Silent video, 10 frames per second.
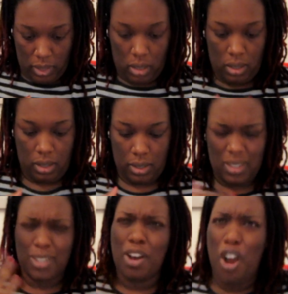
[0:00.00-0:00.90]
Oh,
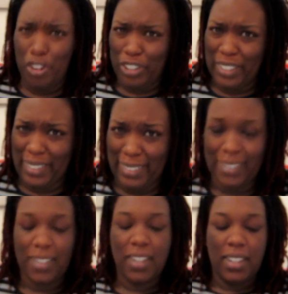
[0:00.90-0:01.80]

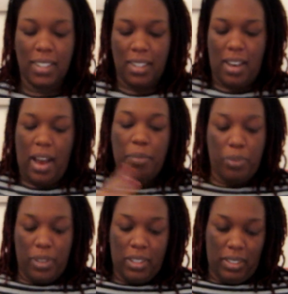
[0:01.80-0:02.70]
sorry. I'm
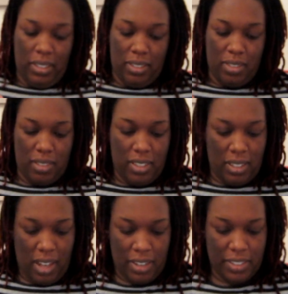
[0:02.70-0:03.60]
really in
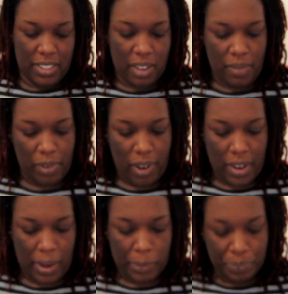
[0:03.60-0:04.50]
a lot of discomfort
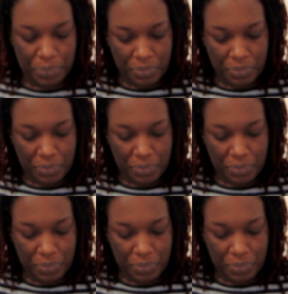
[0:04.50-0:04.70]
right now.